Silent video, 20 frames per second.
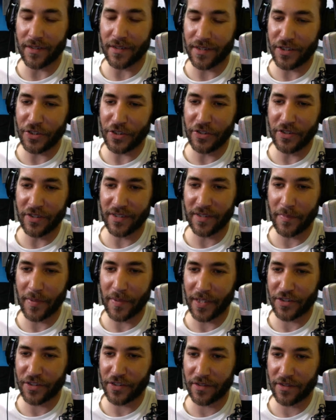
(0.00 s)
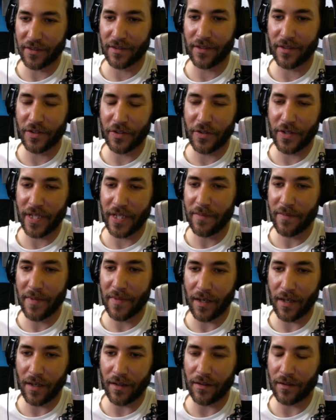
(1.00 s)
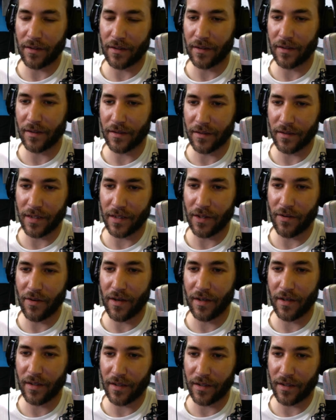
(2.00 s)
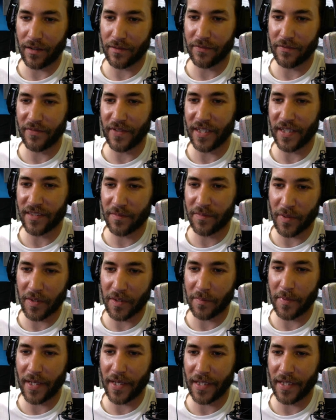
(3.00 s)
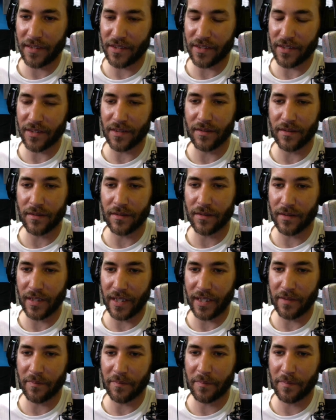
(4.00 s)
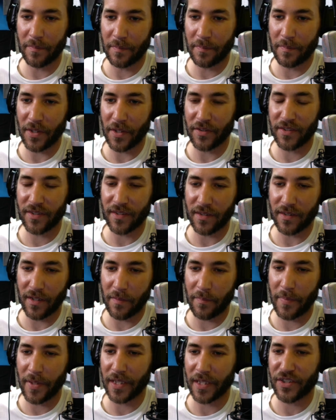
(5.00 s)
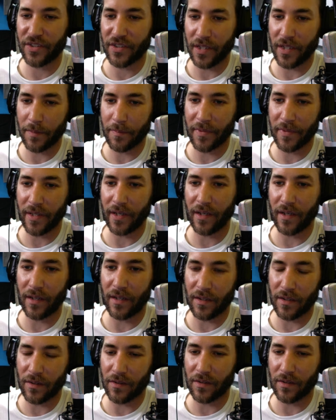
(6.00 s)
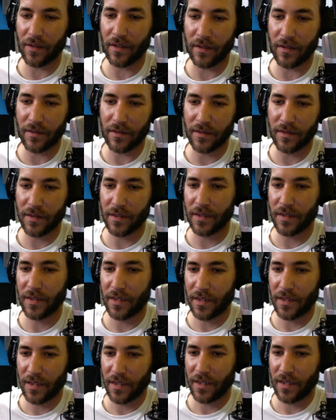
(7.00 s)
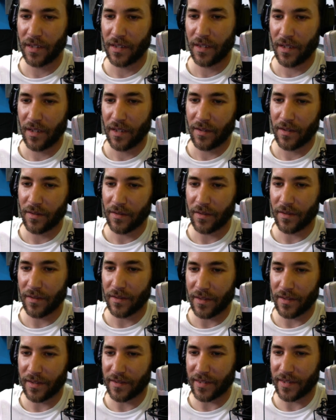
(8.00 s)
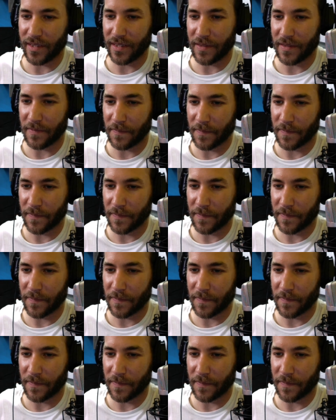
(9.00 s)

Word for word: shoot us a picture through email or go on our facebook page and and post a, a picture up there Ryan or agrees with us let's see